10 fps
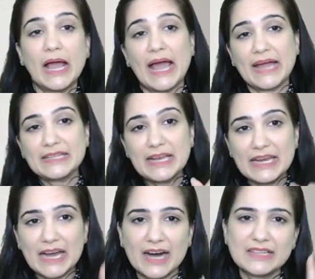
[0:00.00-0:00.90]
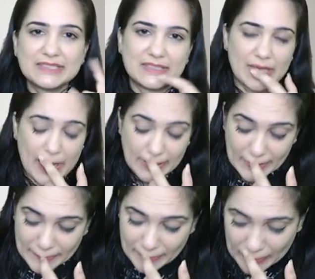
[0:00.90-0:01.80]
and the last and the
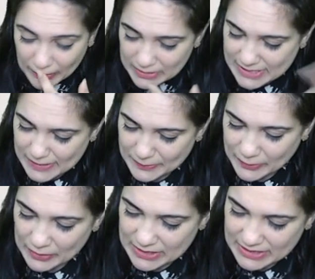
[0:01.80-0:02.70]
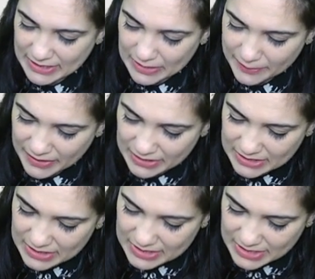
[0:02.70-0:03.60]
most important element
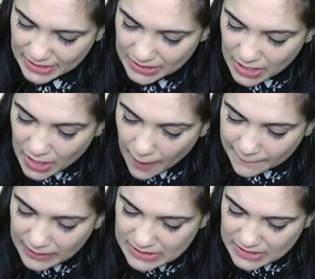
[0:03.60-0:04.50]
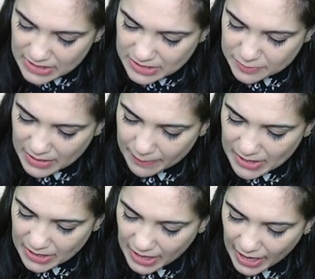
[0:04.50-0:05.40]
is that business may be
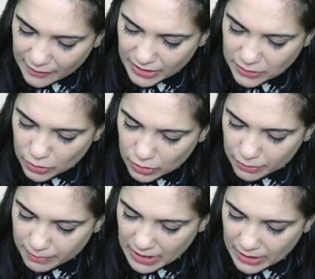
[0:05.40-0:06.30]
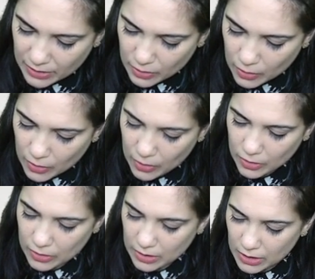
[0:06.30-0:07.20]
carried on by
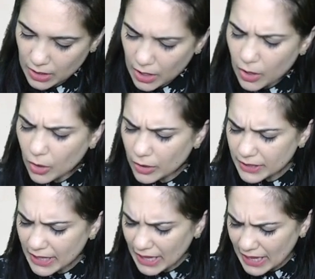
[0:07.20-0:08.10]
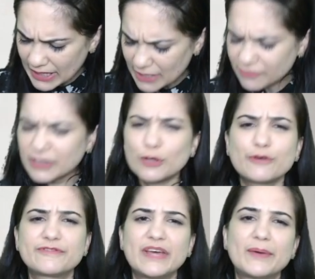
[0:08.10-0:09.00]
all or any one
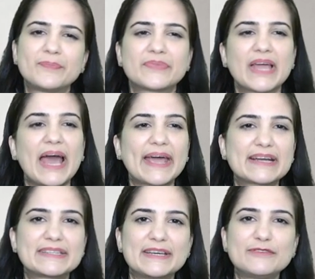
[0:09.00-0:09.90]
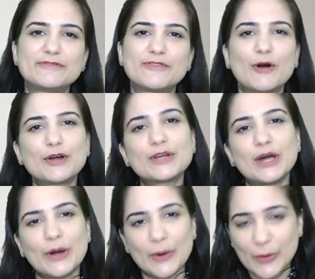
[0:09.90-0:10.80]
of them acting for
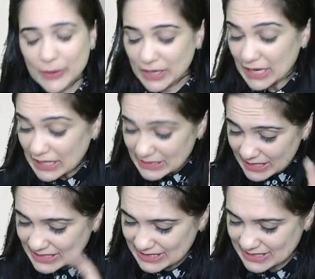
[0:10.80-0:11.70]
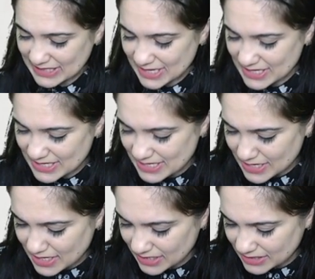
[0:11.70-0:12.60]
all this is
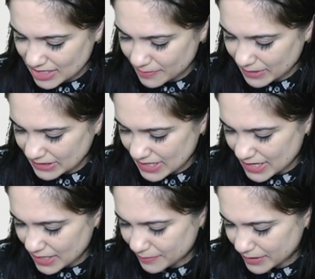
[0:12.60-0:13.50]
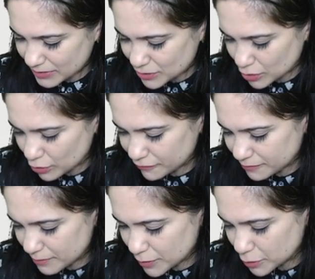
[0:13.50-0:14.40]
nothing but the element of
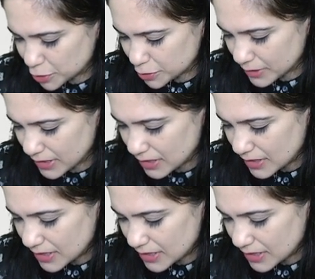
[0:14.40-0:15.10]
mutual